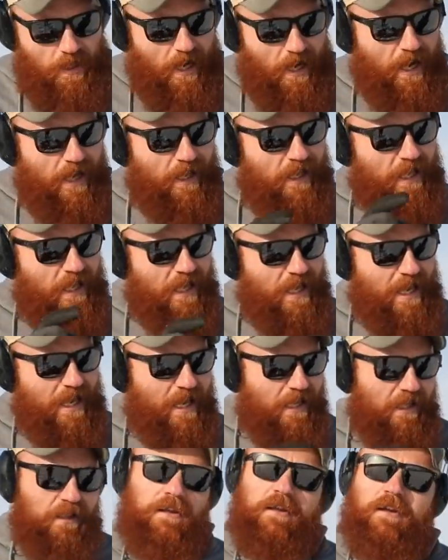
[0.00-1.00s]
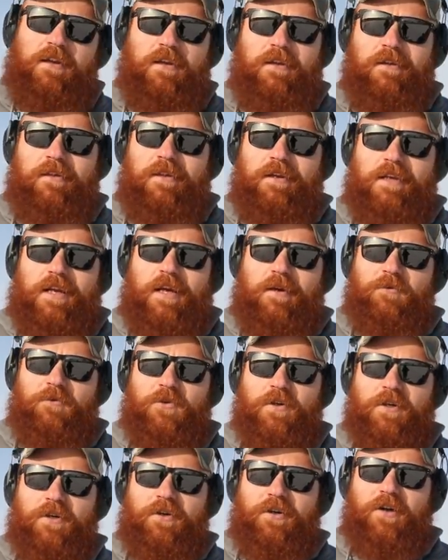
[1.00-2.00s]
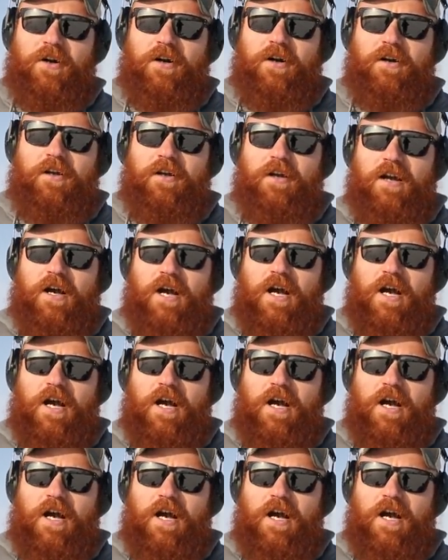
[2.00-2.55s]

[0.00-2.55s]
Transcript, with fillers: I hate the damn trigger guard.